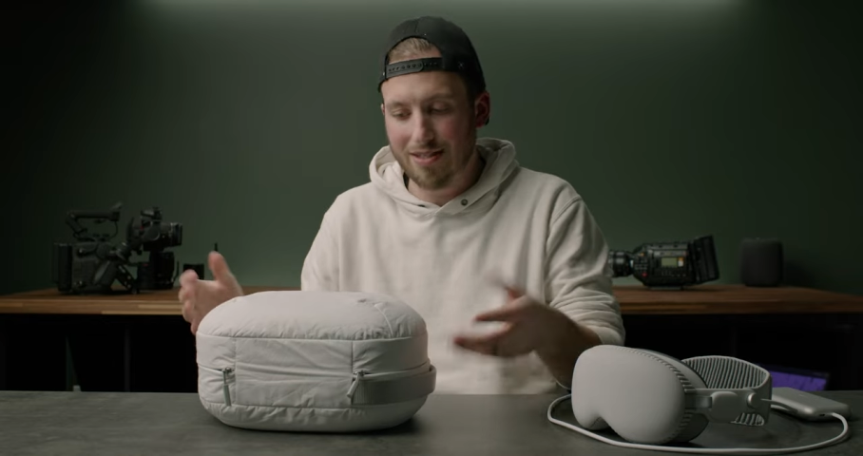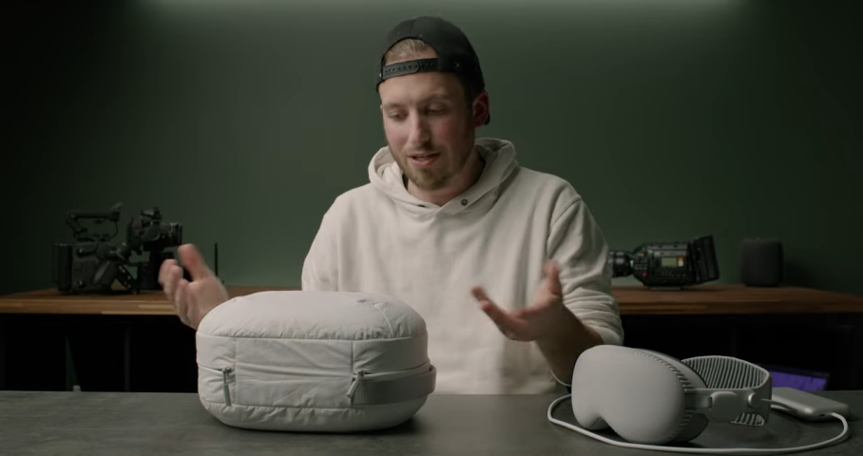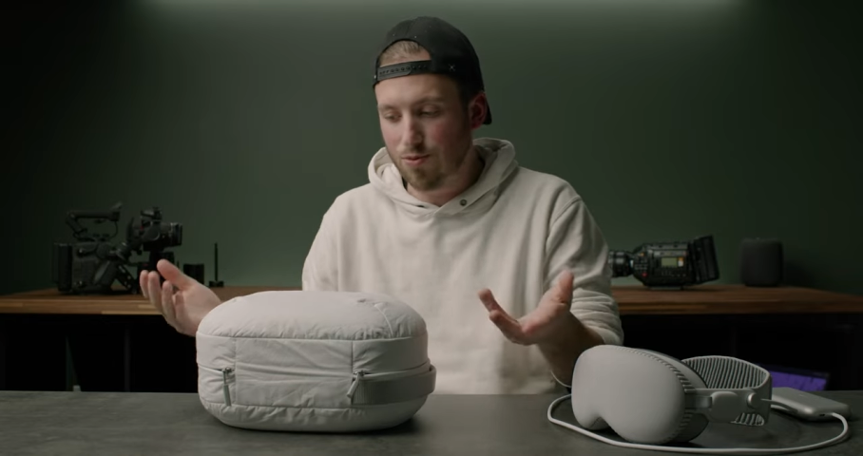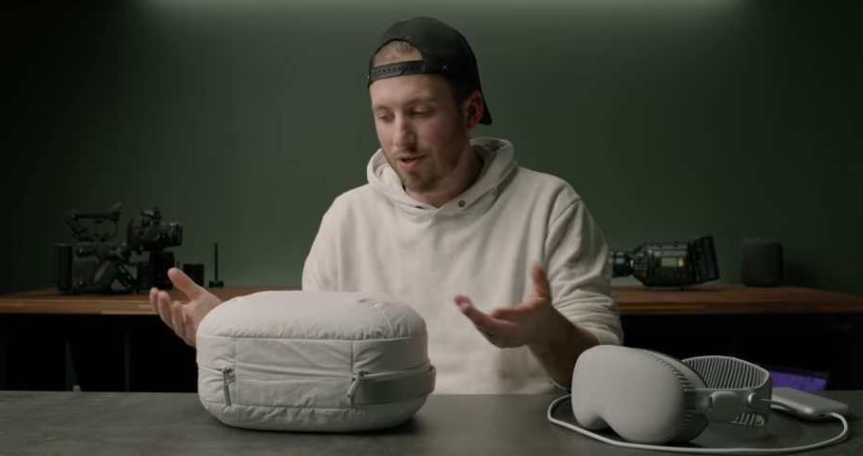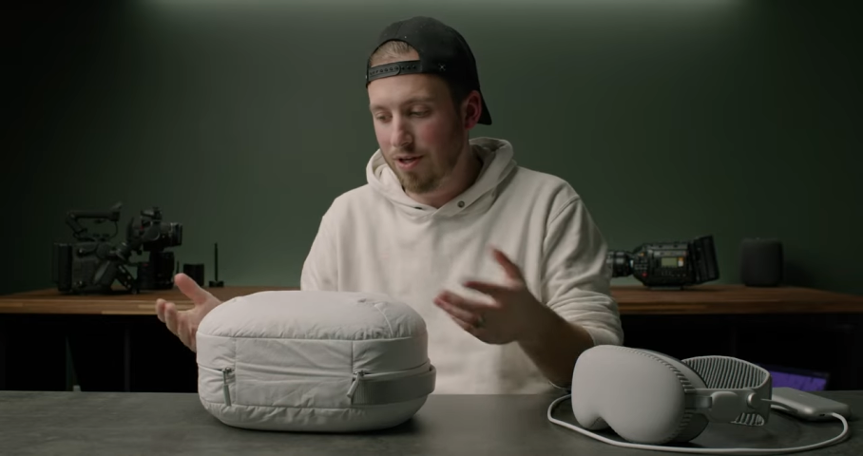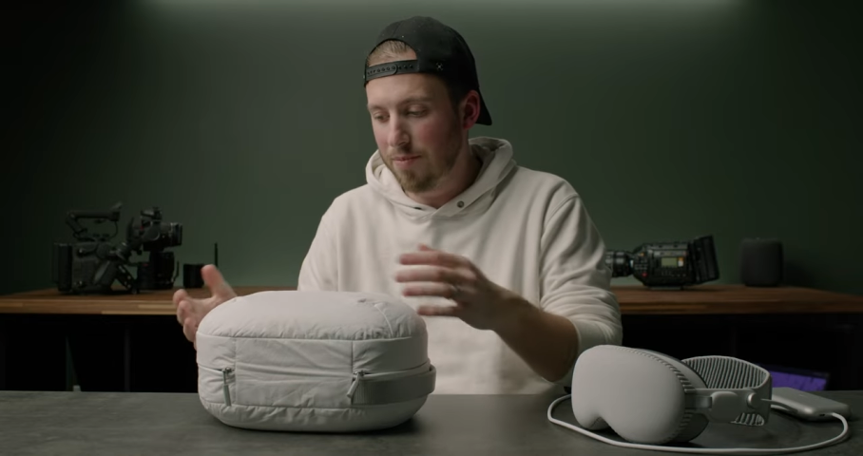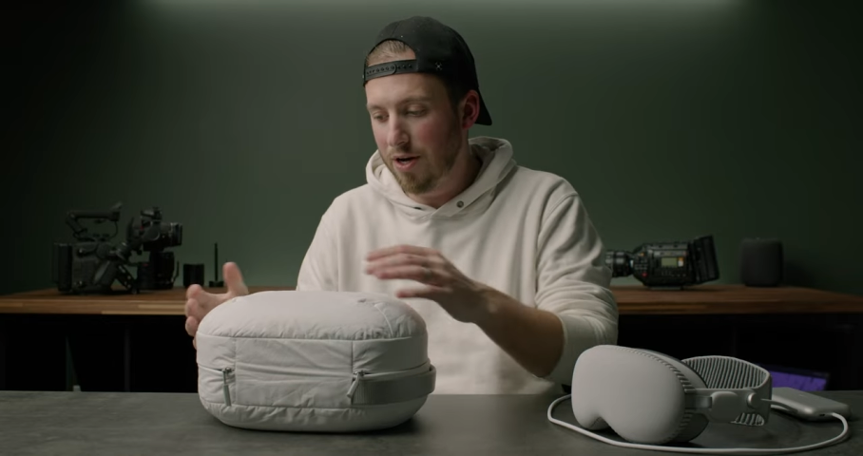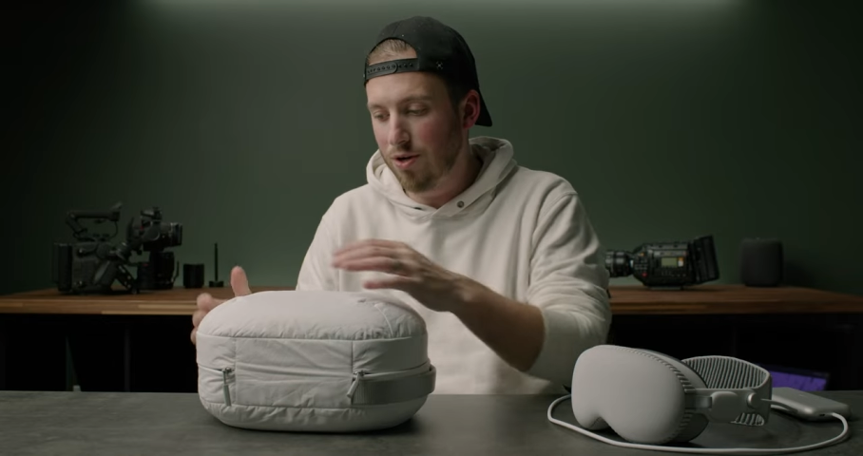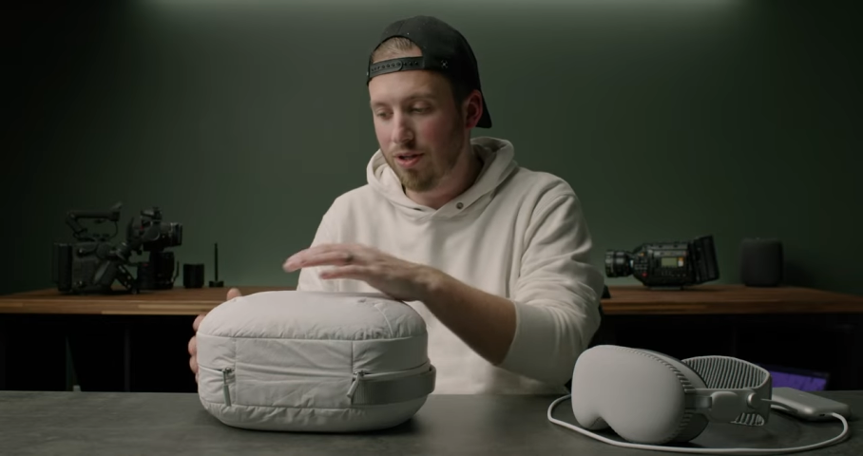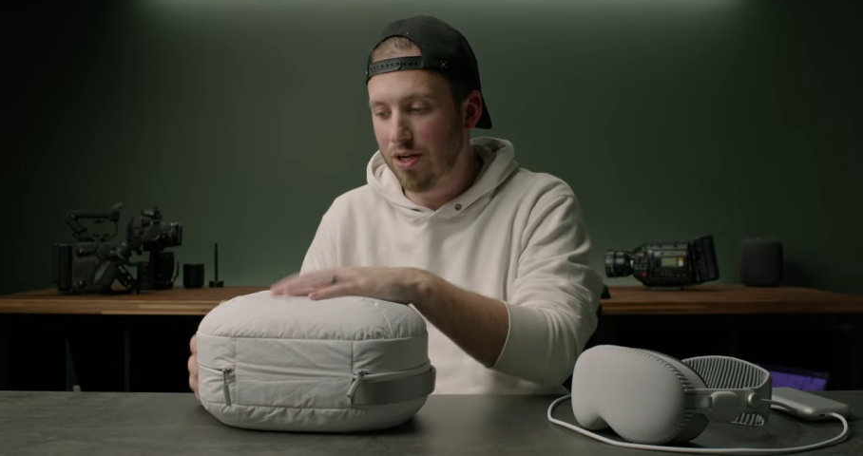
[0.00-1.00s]
That's really
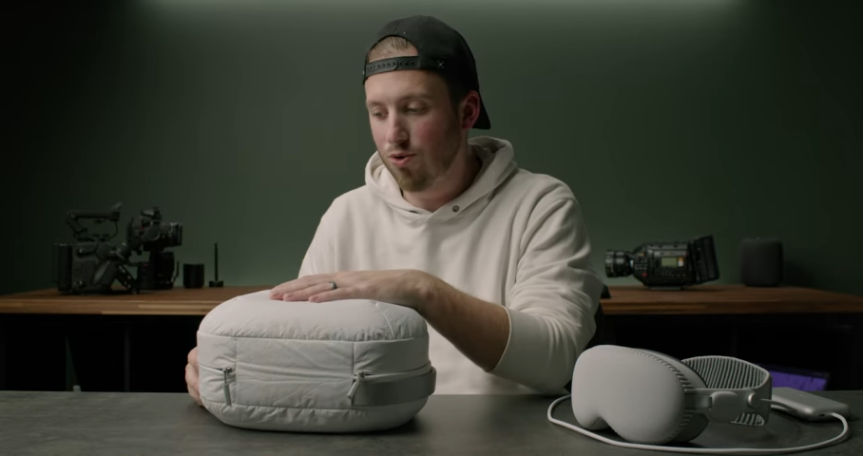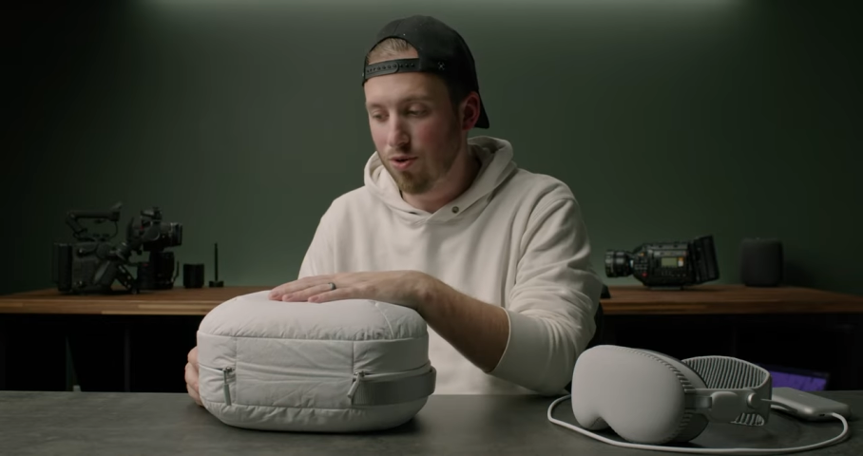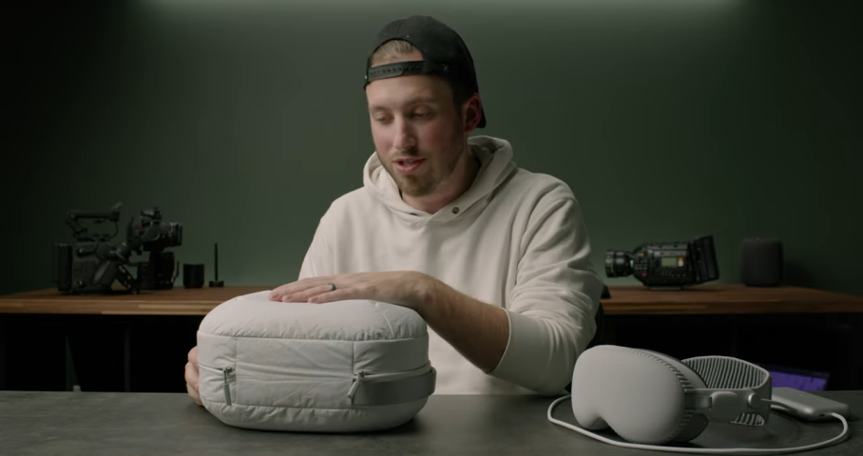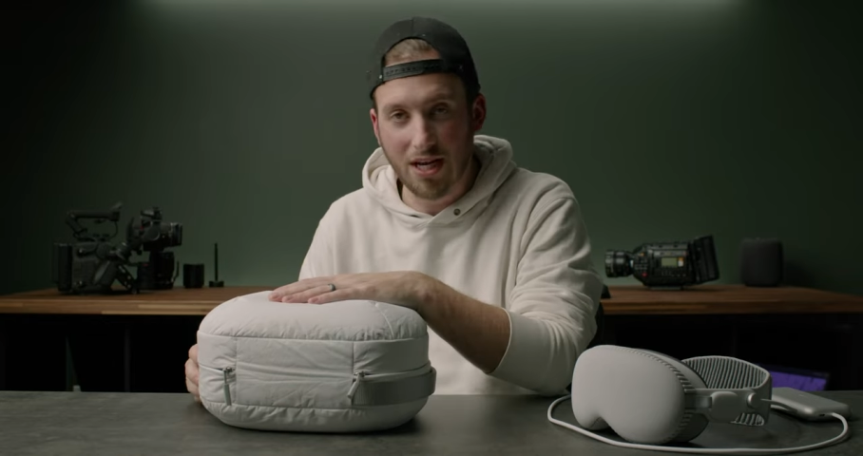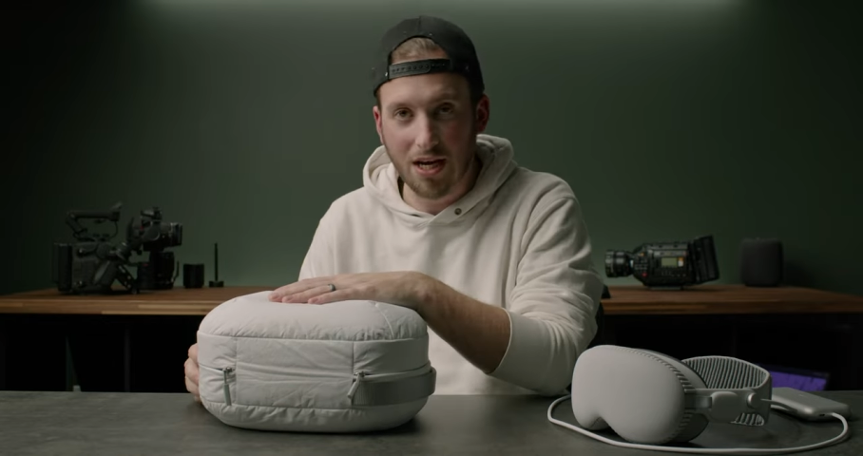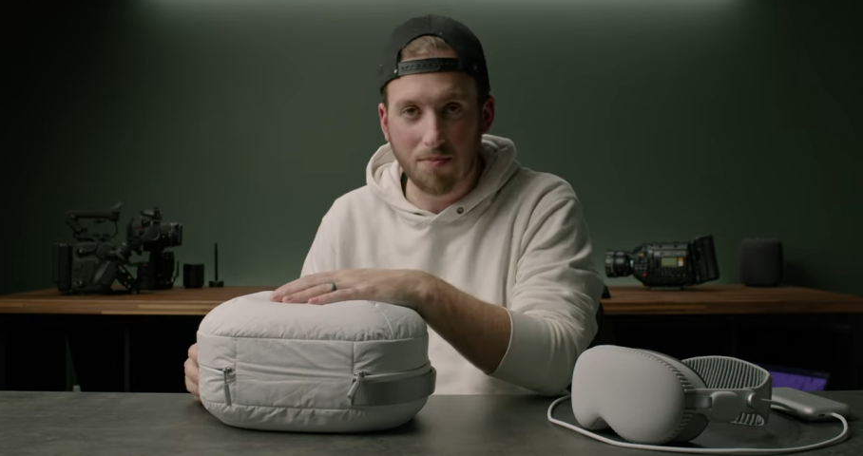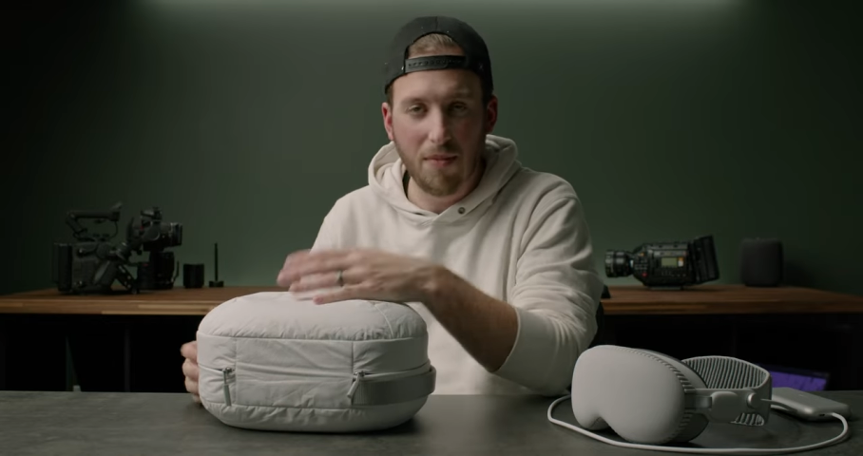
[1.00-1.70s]
my only critique.